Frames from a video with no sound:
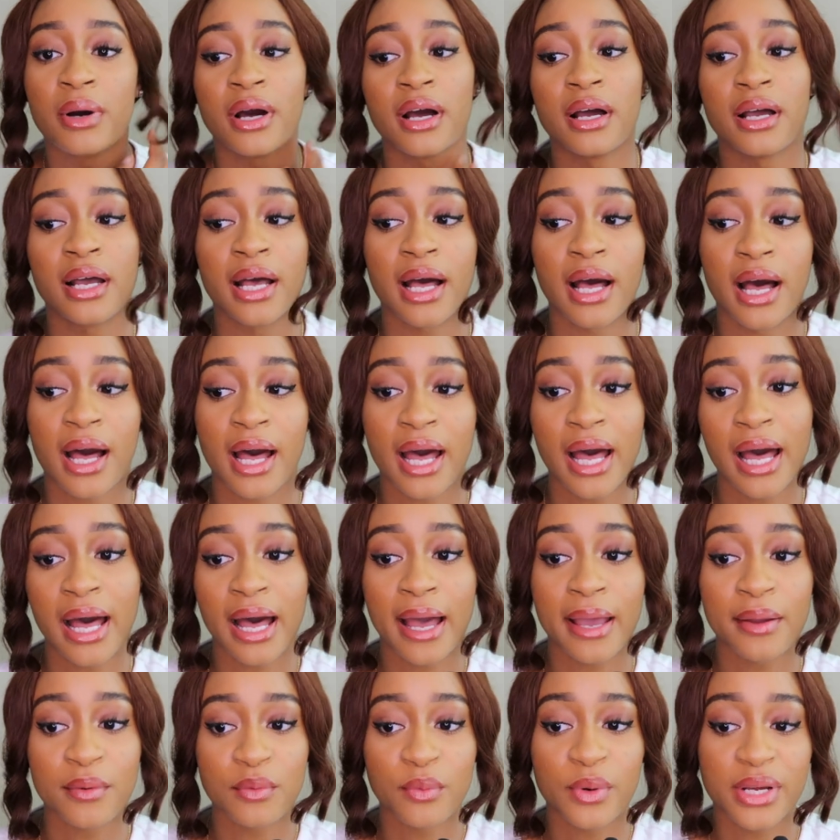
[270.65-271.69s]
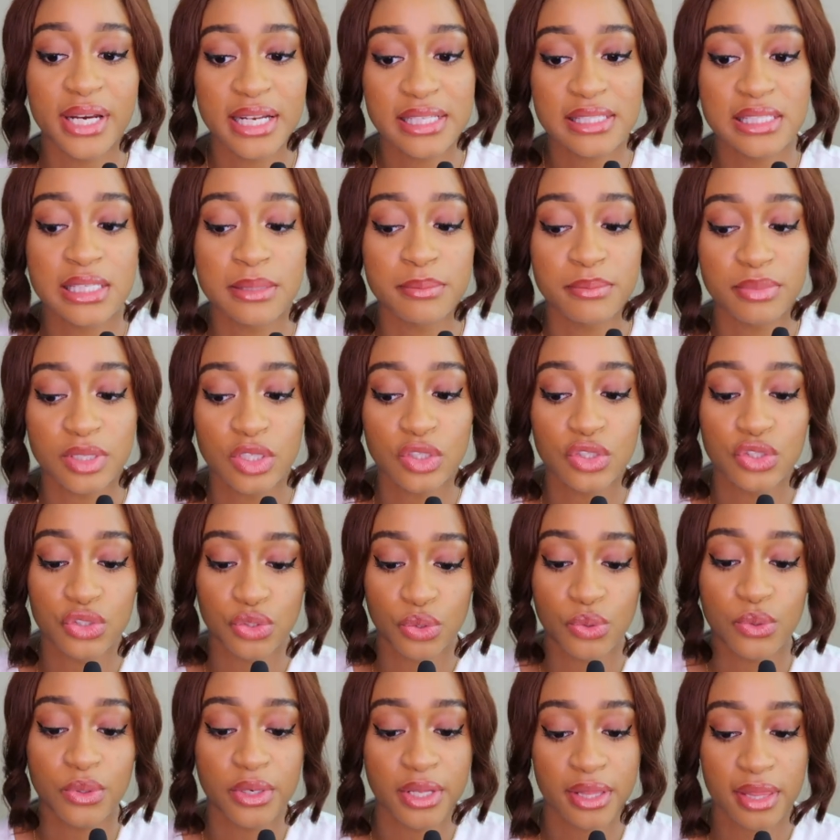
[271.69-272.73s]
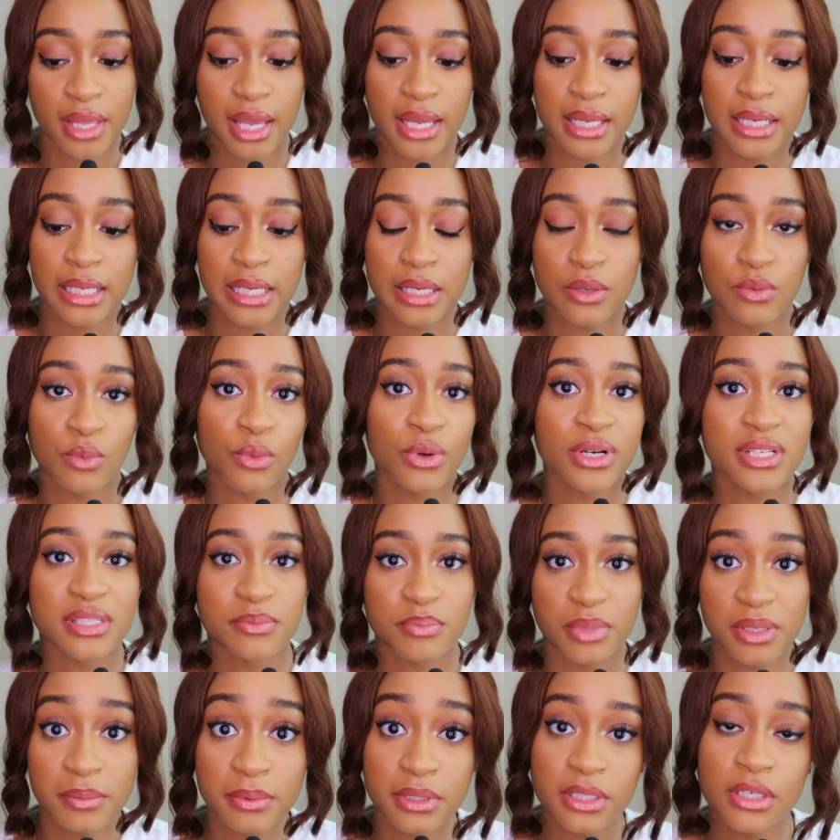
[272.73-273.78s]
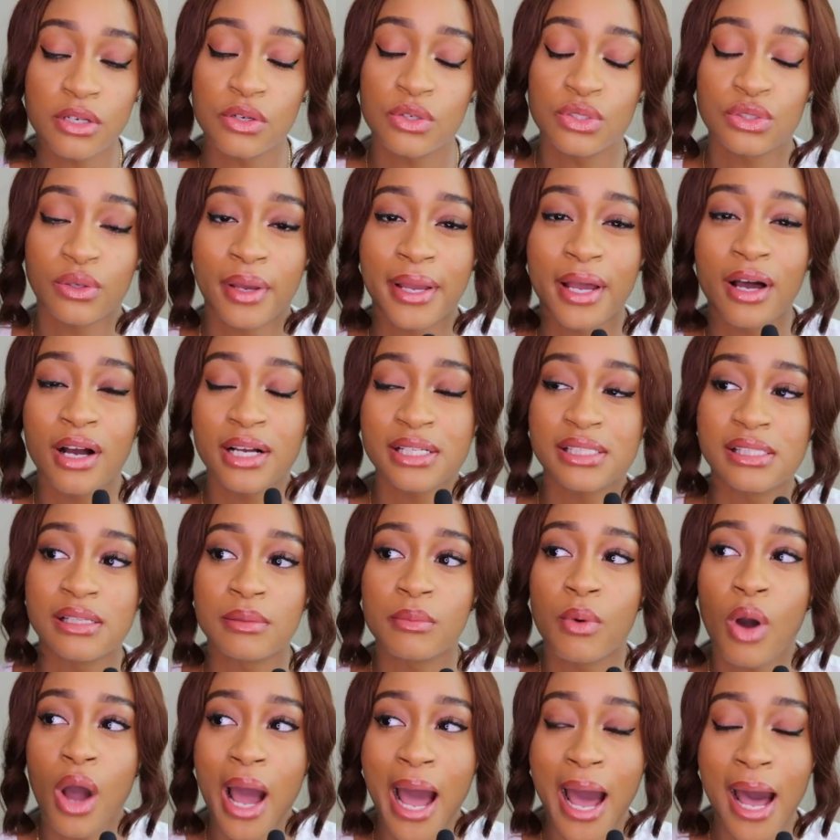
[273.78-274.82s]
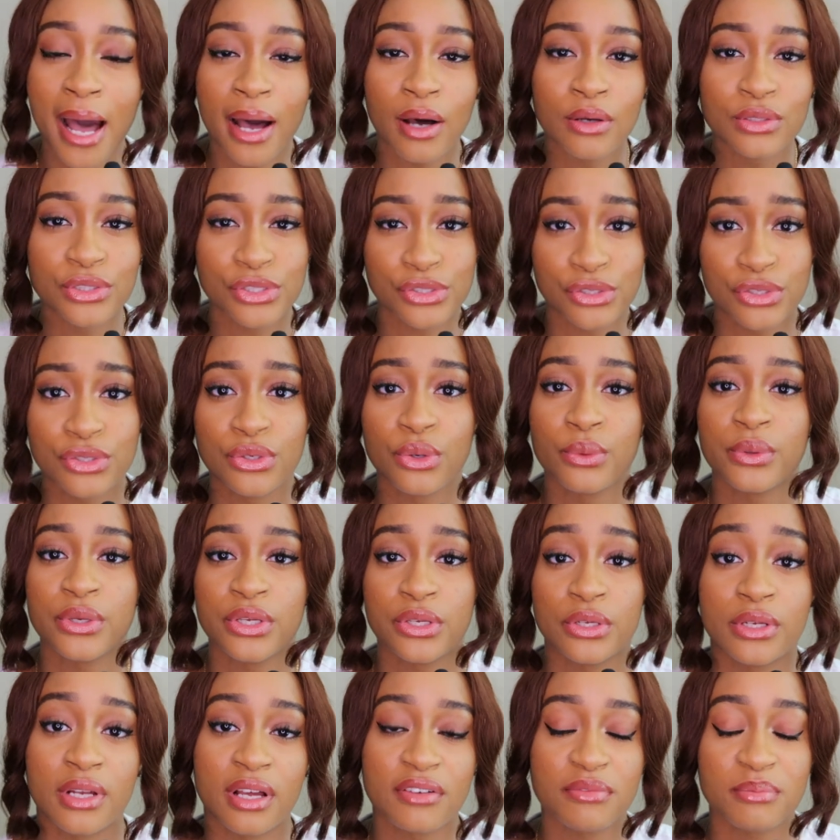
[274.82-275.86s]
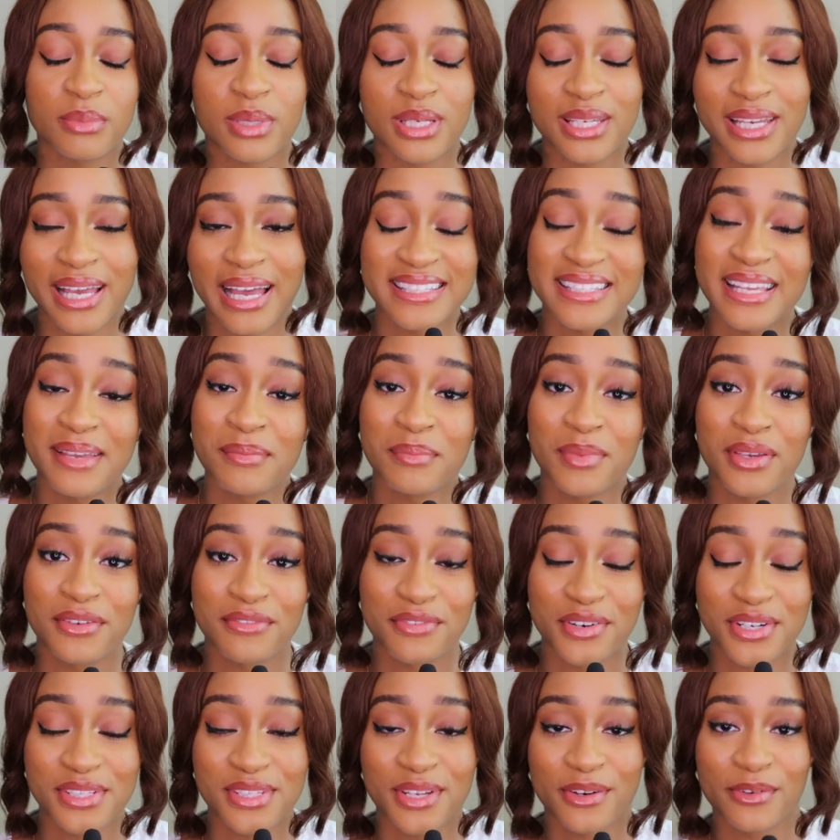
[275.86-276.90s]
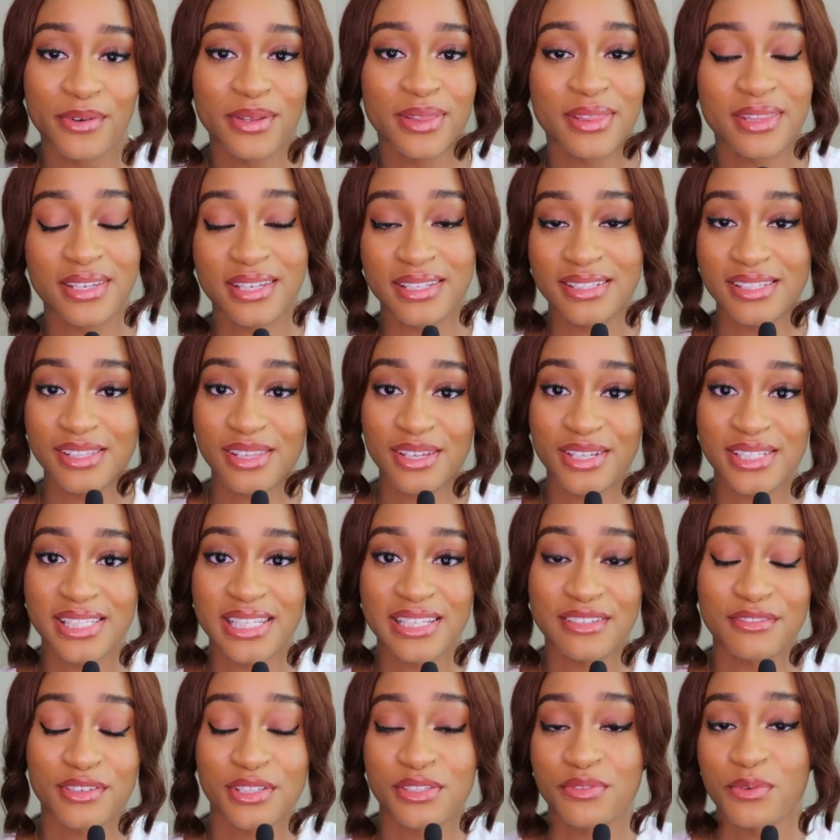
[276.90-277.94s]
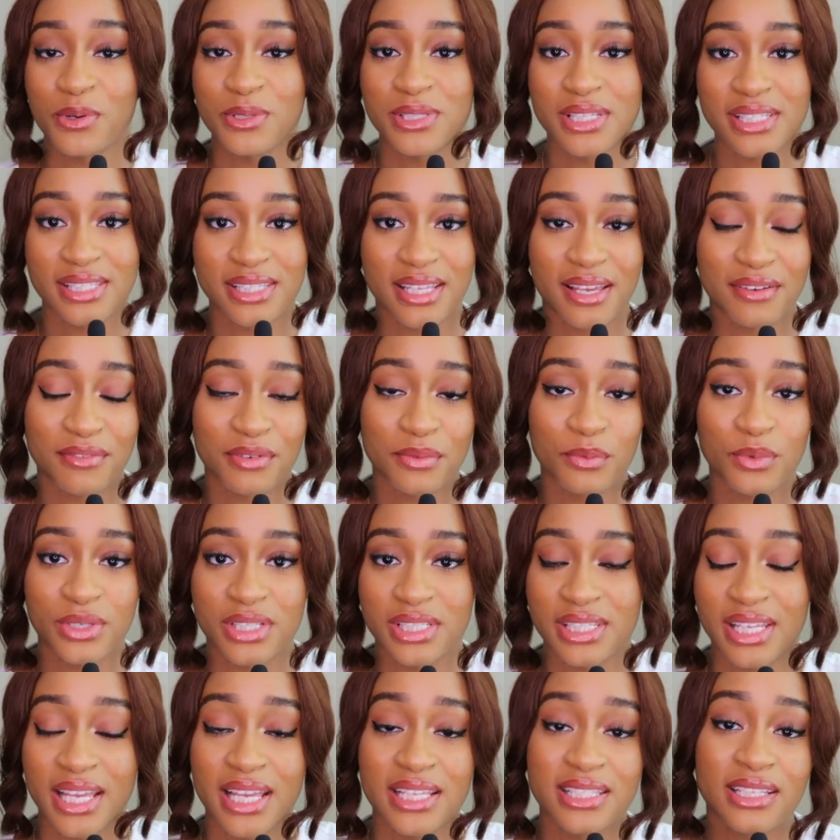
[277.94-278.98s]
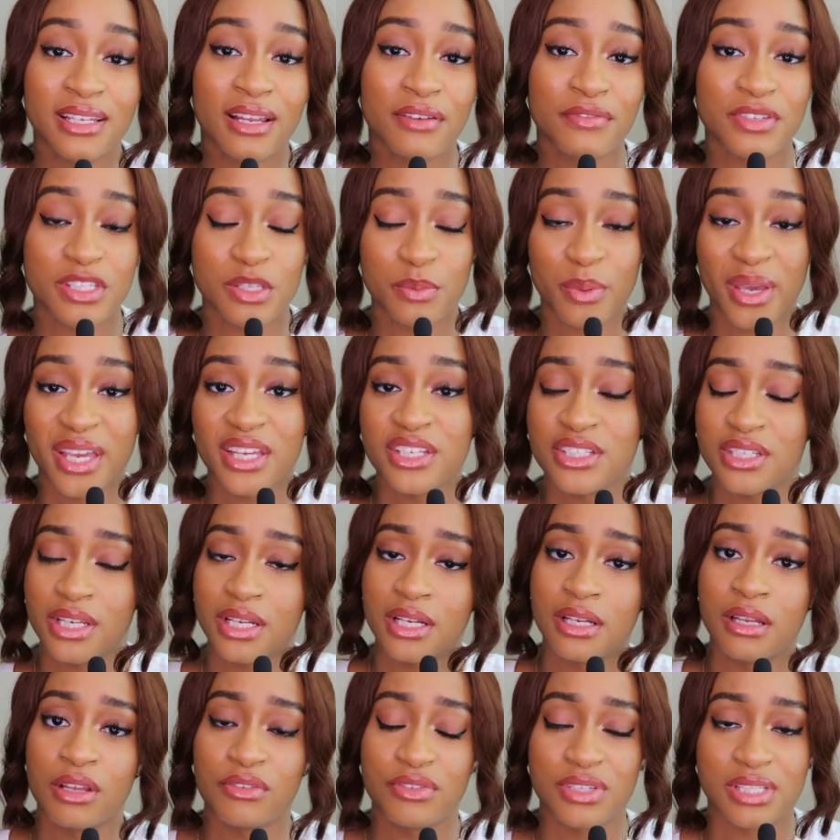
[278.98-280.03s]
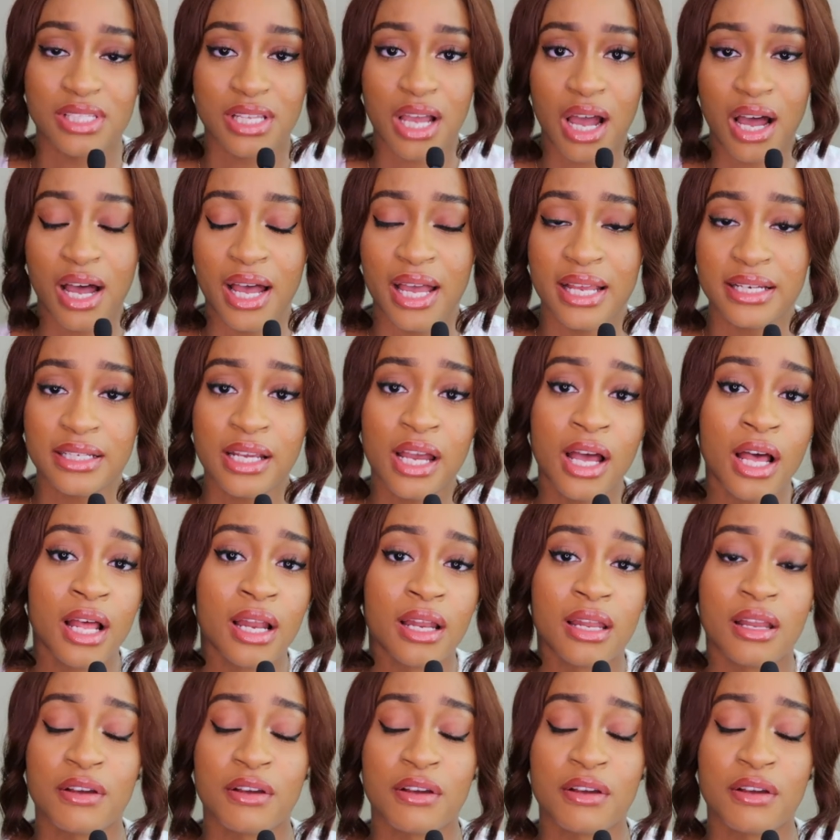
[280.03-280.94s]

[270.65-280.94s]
But I wanted to be sure that it was biblical. So I asked him, how do you know you love me? And he sent me 1 Corinthians 13 verse 4 to 7, which says, love is patient, love is kind,